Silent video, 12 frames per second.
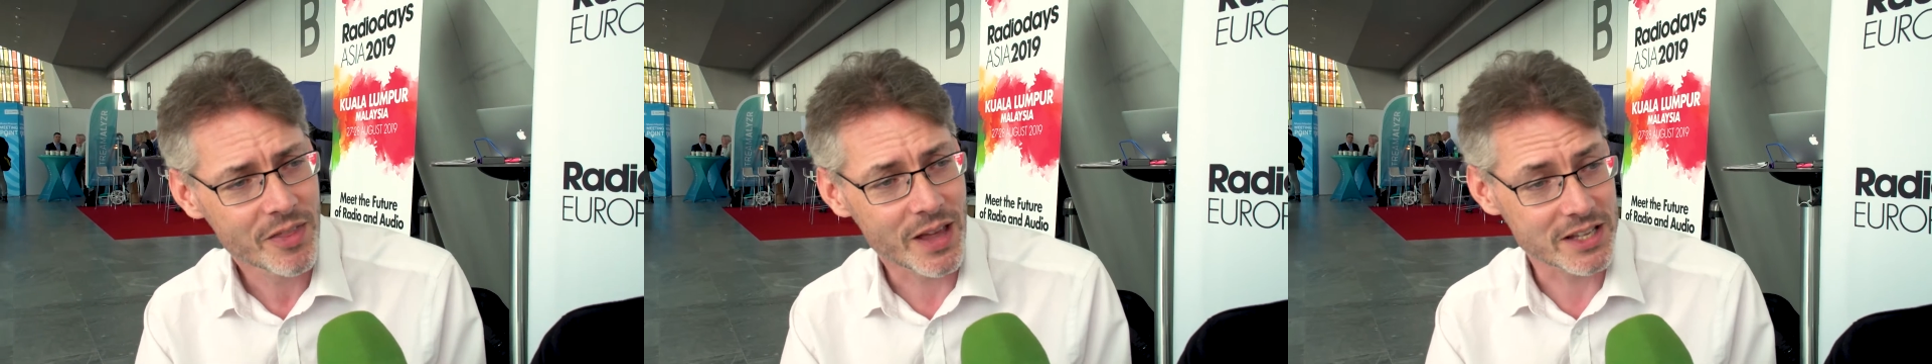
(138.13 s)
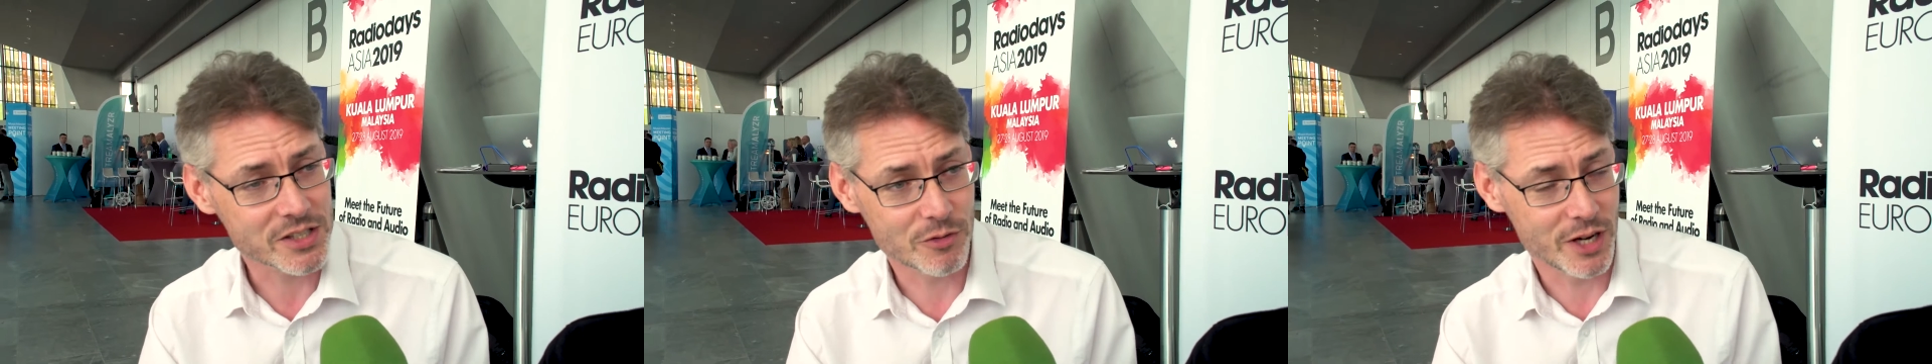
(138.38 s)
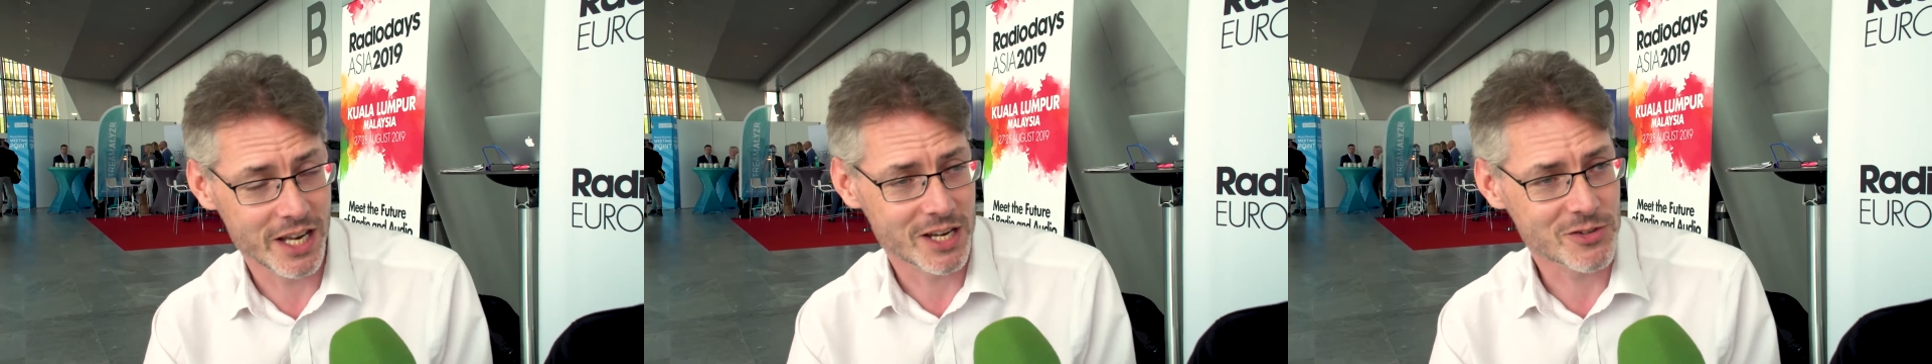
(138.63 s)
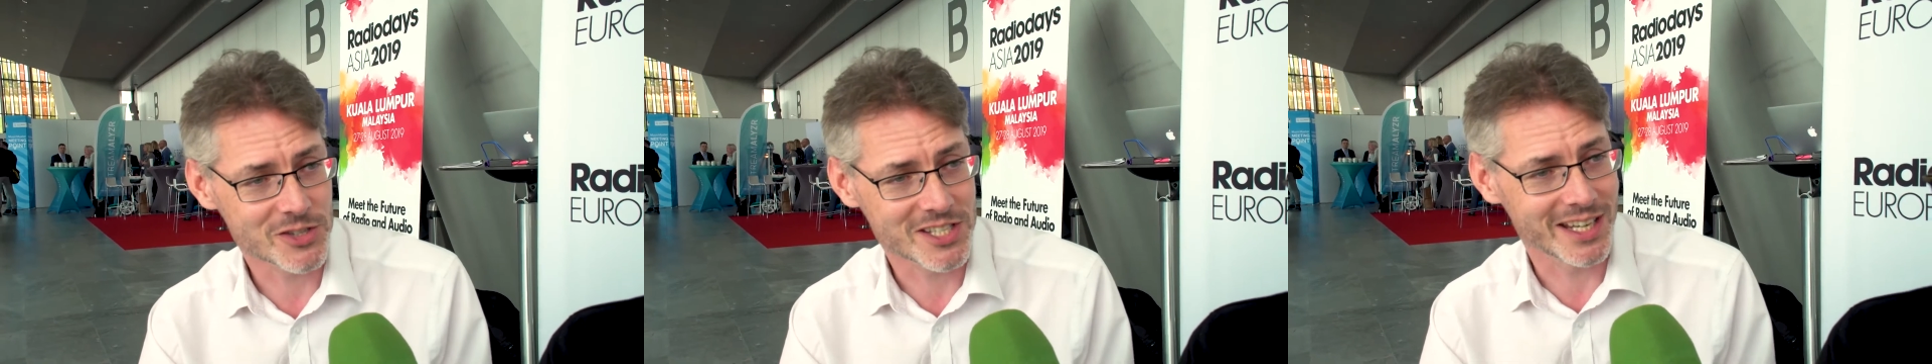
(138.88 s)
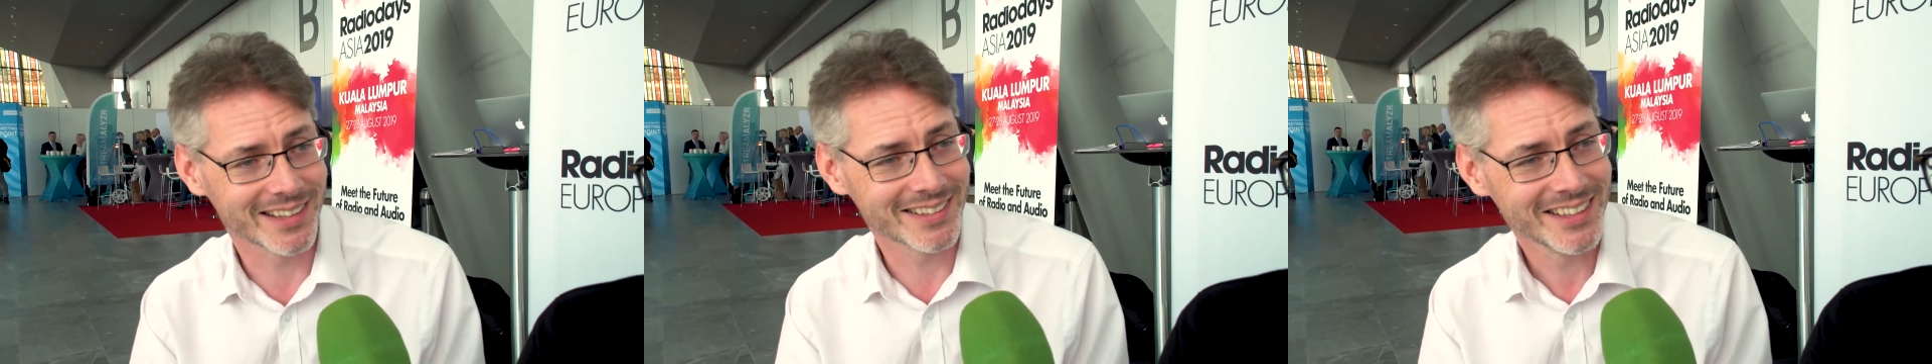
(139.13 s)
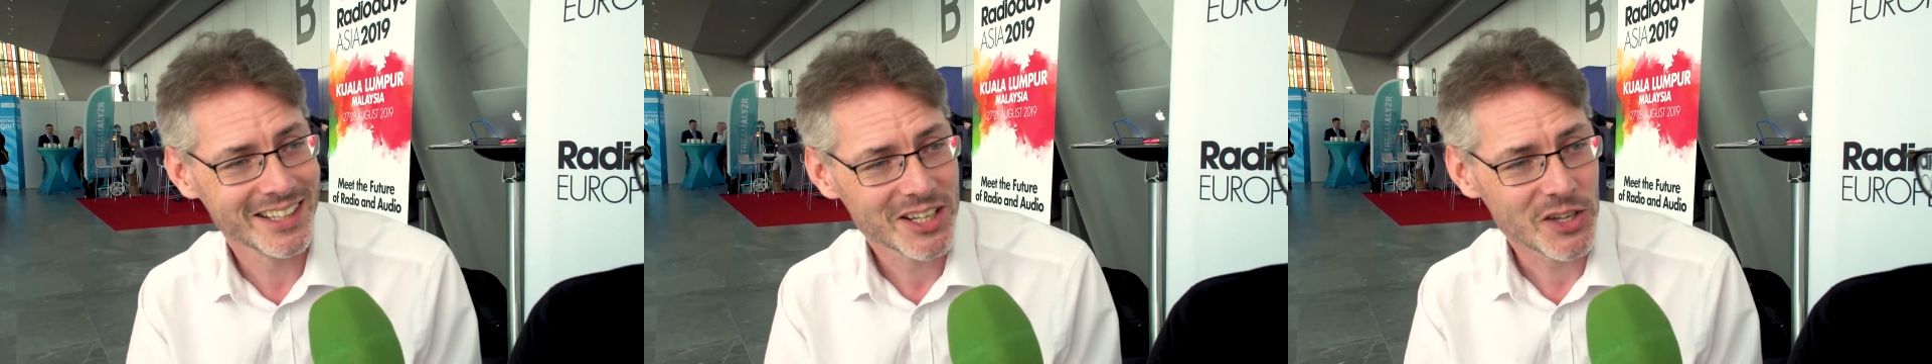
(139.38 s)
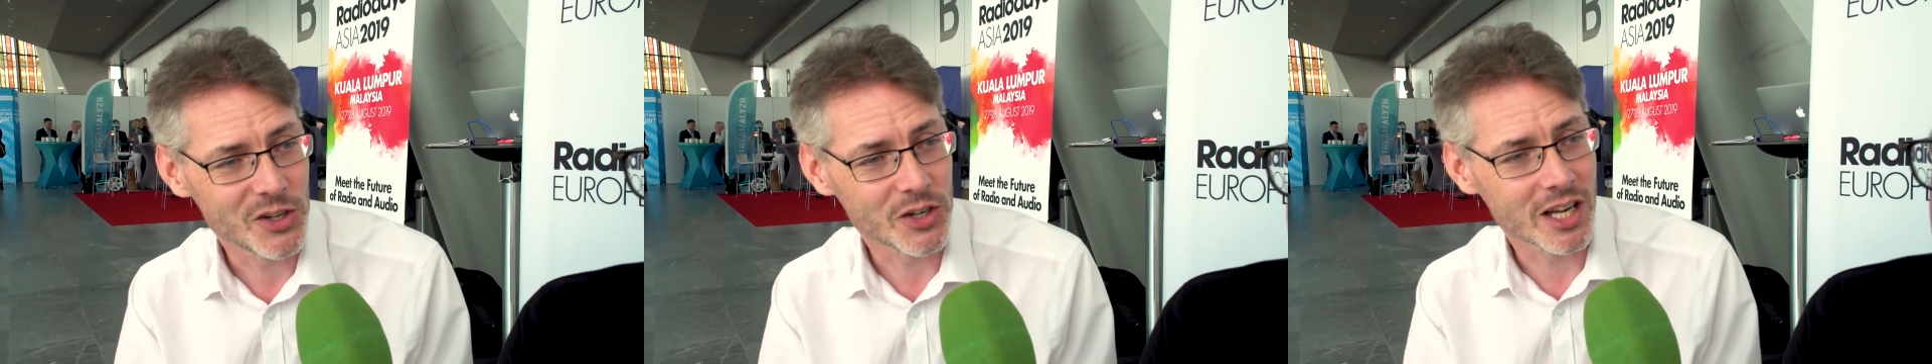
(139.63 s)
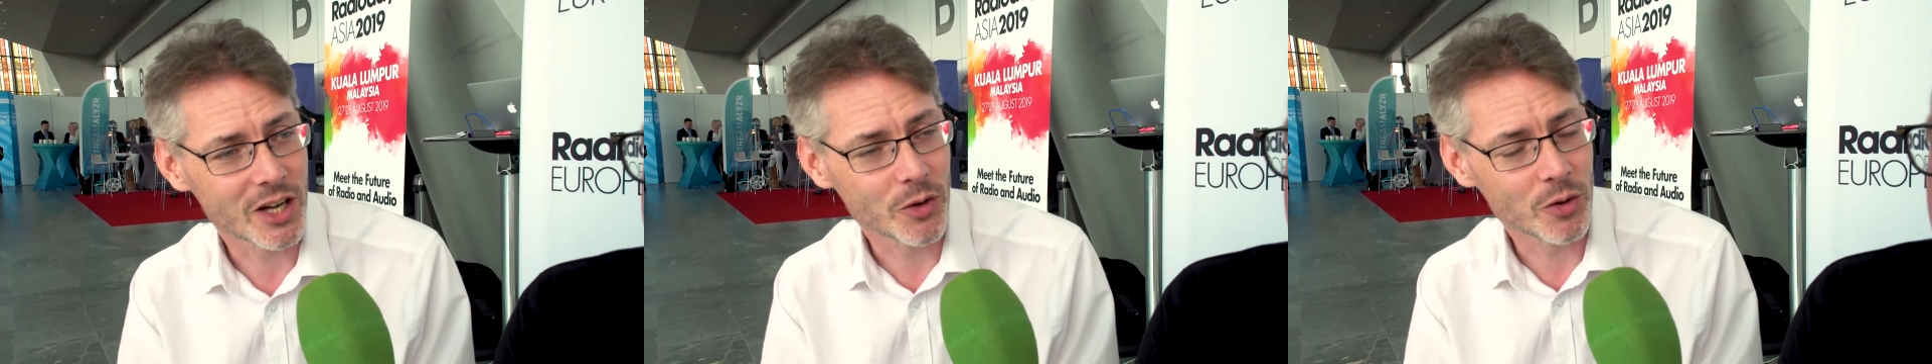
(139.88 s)
that's a really interesting, you
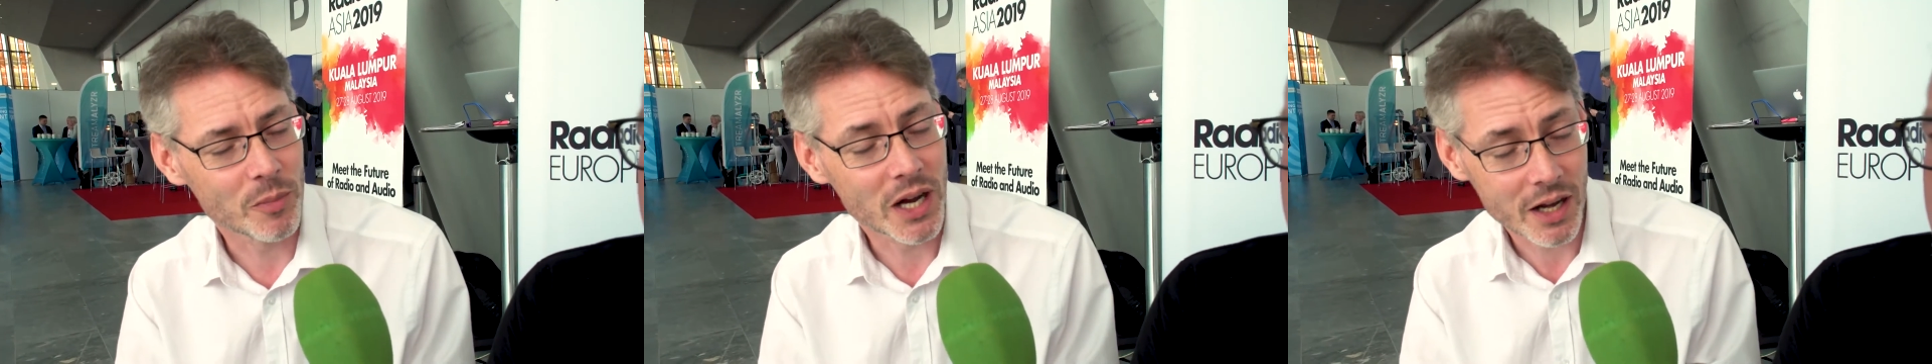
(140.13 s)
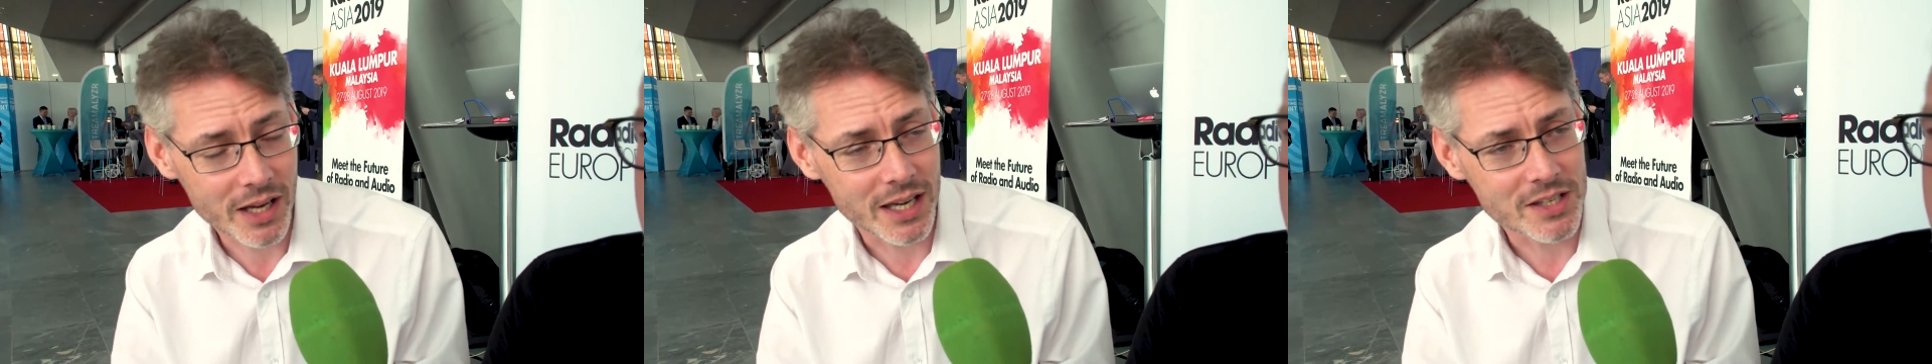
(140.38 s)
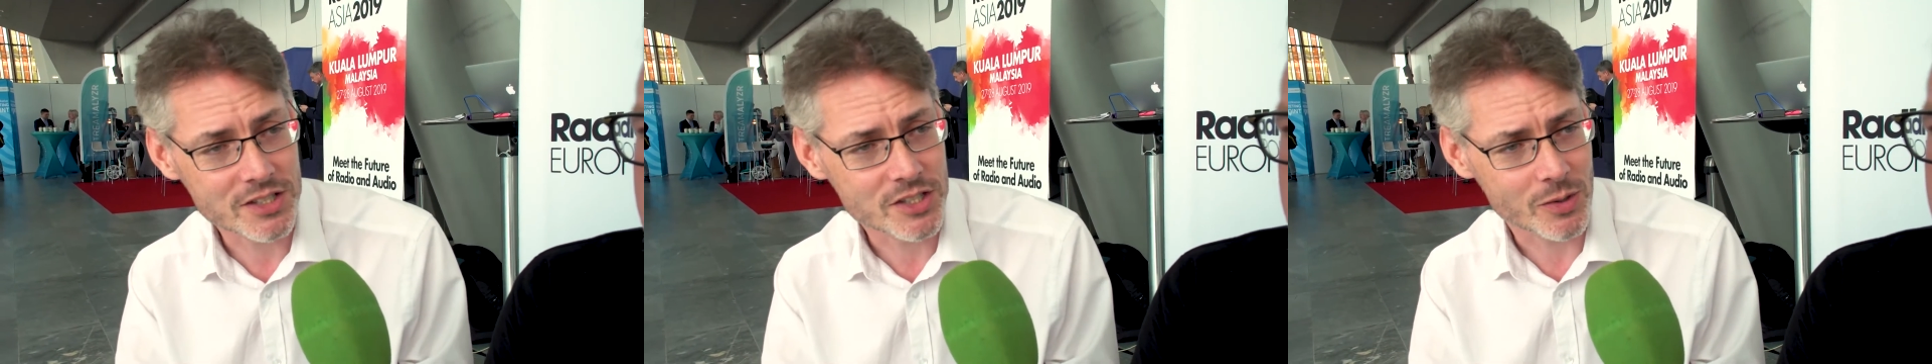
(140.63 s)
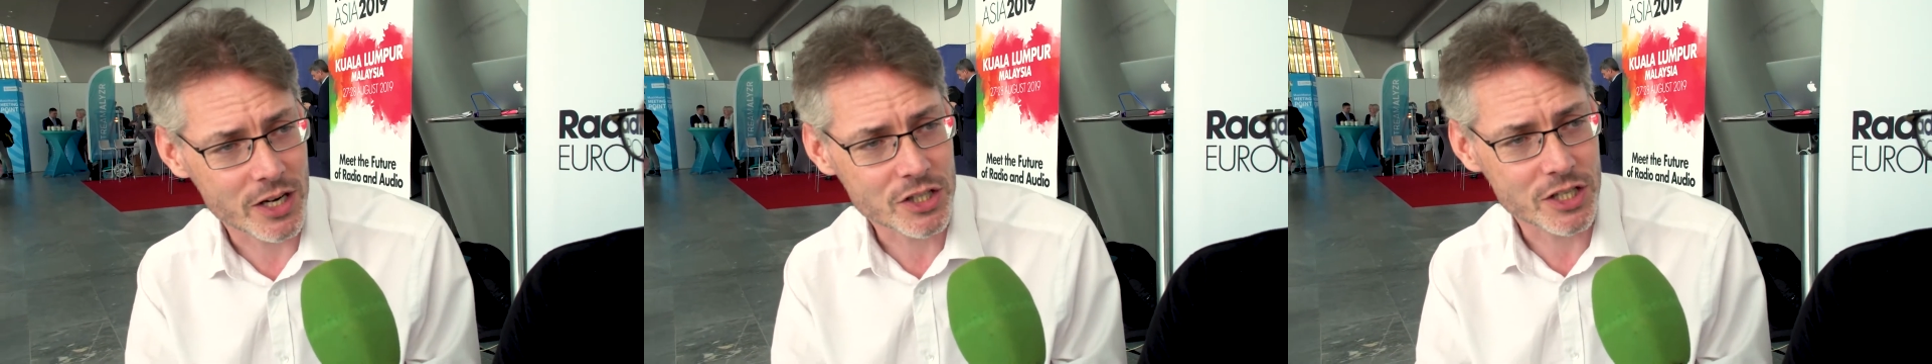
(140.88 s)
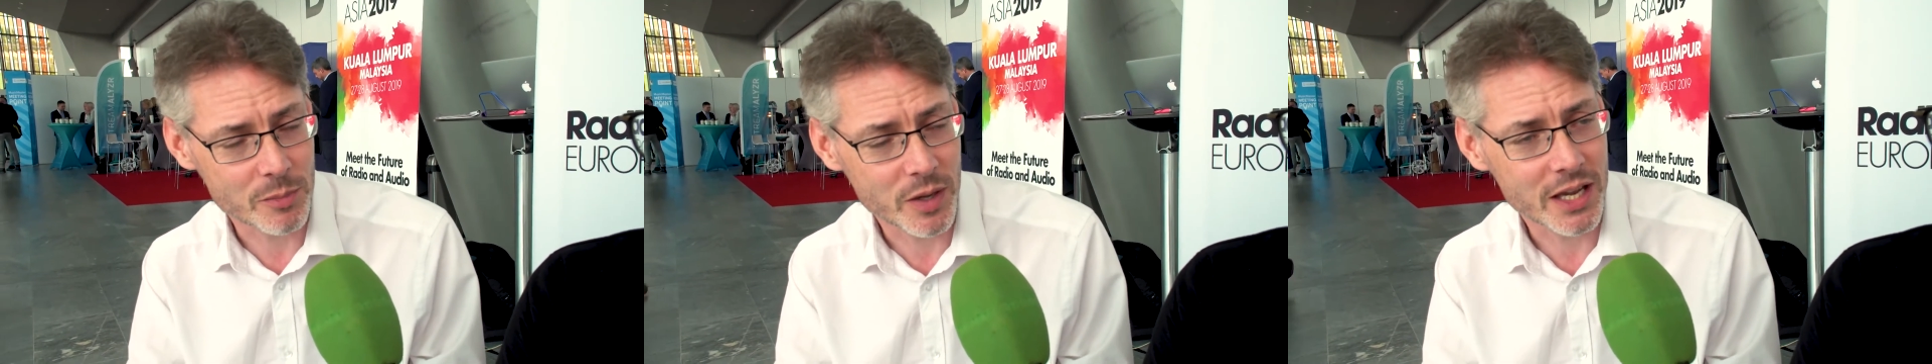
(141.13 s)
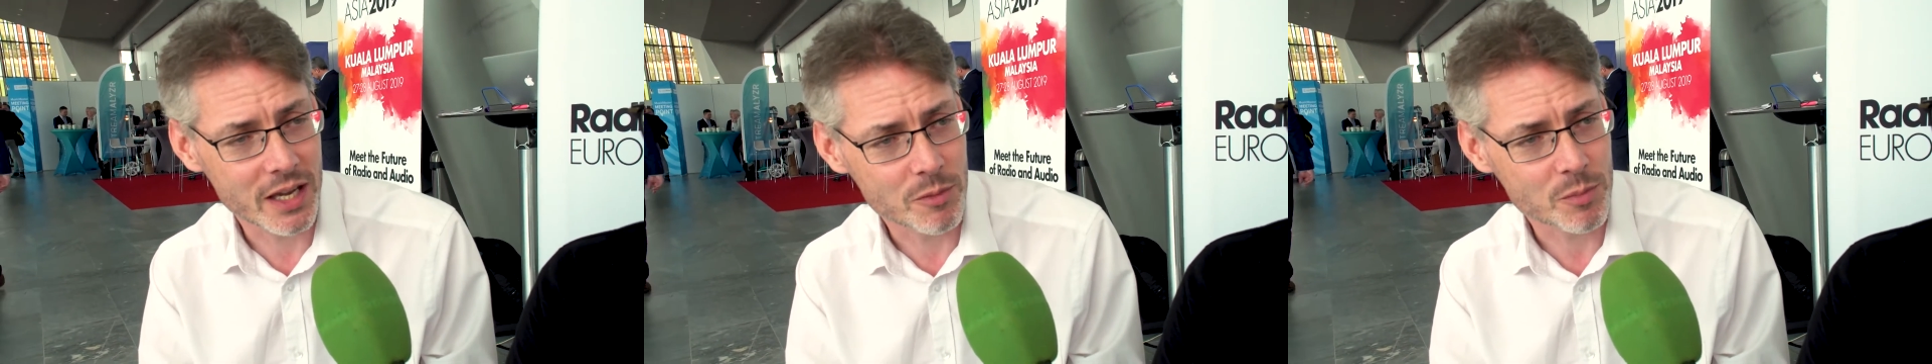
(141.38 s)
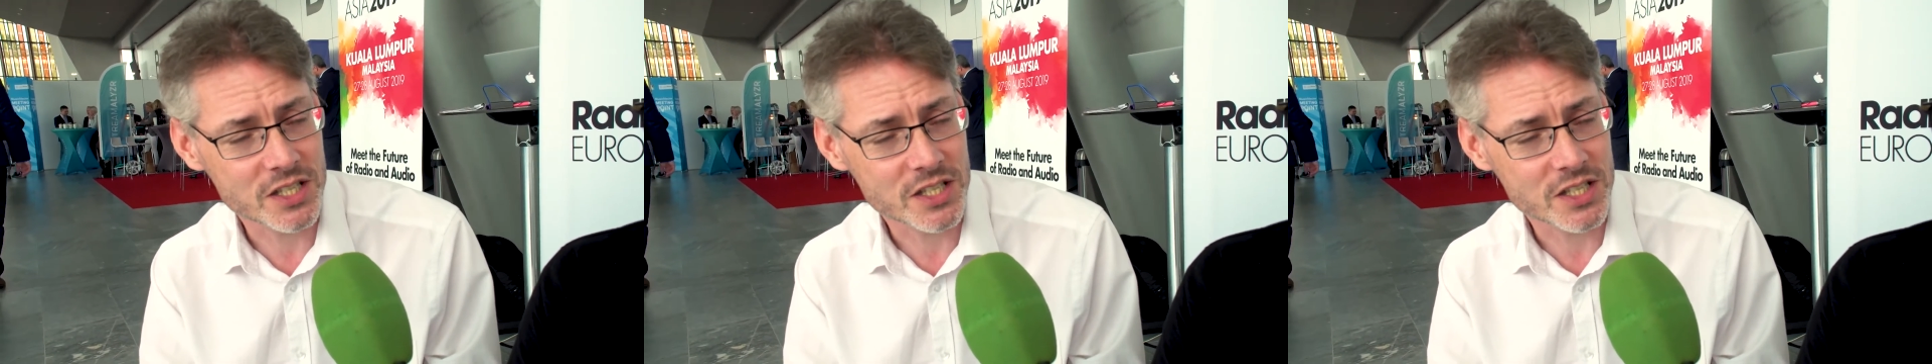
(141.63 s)
know, market to actually be in,